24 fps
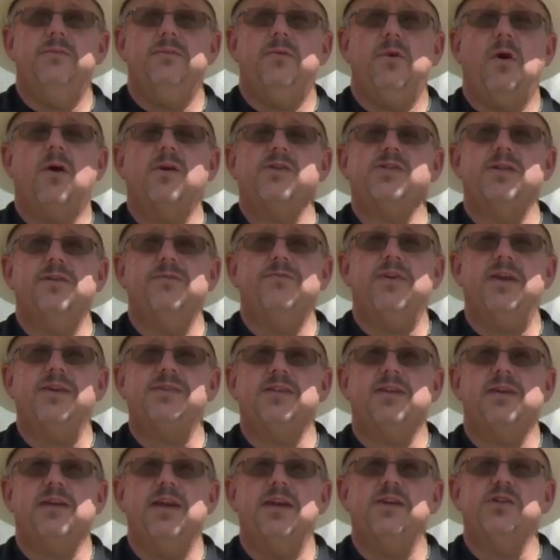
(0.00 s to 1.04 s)
arson
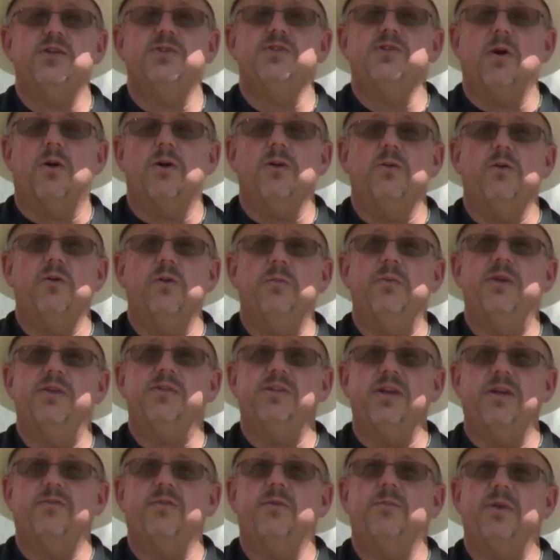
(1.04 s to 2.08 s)
investigations are a little bit
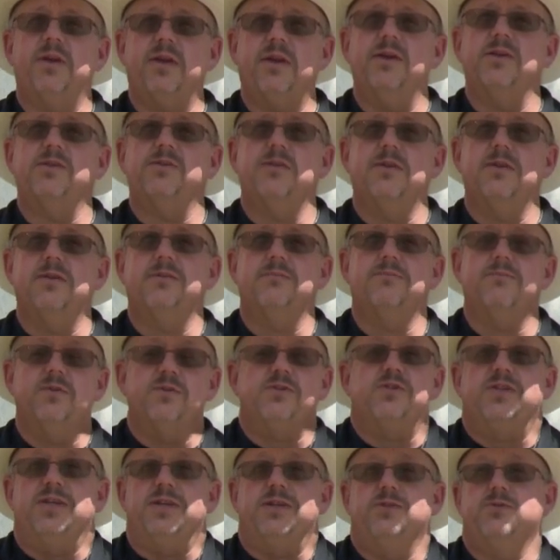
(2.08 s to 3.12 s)
different because the, the
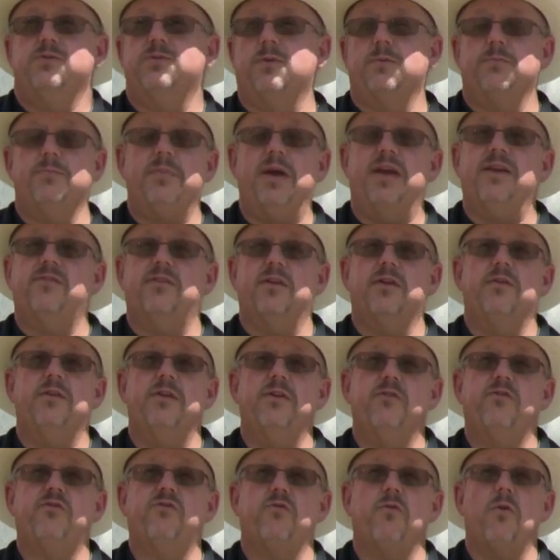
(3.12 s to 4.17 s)
scenes are basically
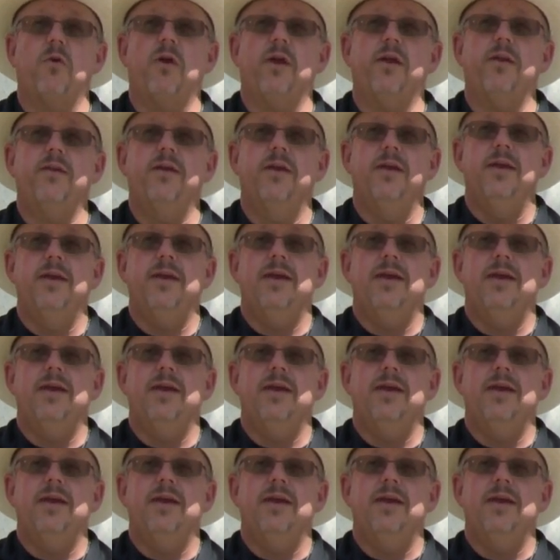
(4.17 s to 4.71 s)
destroyed.